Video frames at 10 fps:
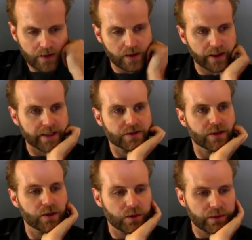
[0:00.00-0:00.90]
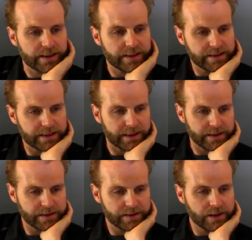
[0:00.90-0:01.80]
Okay, so in this
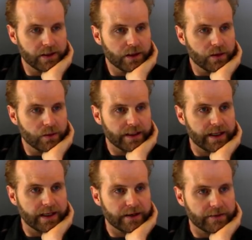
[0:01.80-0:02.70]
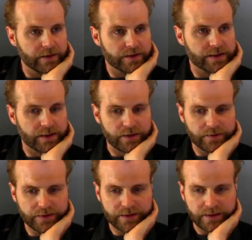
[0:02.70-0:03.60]
case, we have
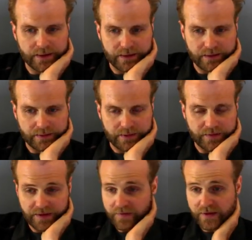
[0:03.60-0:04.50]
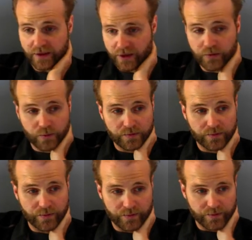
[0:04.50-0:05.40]
ourselves a good
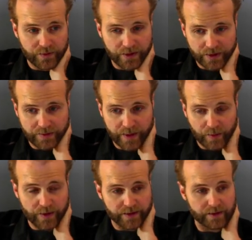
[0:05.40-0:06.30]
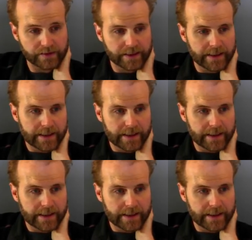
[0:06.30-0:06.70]
memristor,